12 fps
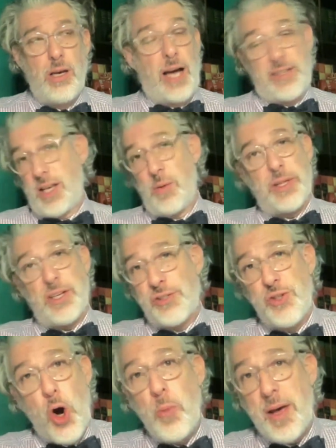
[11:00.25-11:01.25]
I'll tell you what, there
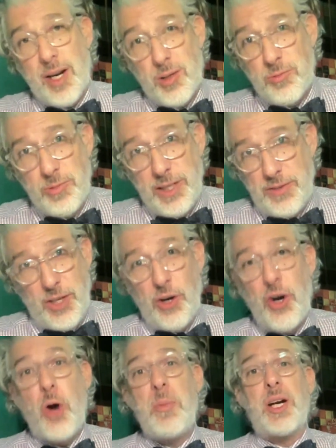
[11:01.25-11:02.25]
are no better
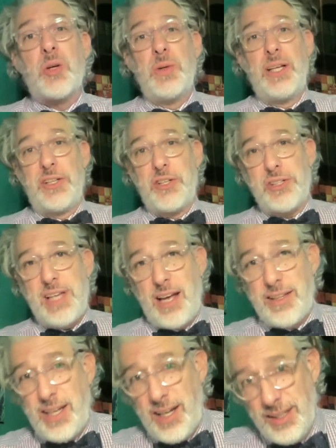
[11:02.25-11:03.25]
realtors
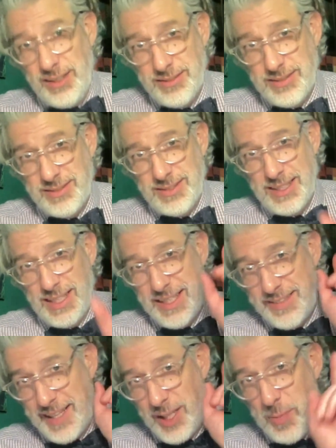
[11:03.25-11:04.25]
out there
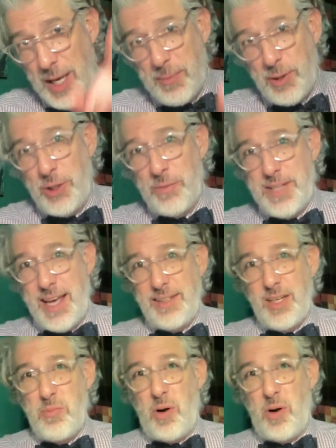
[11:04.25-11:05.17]
than the people who have tended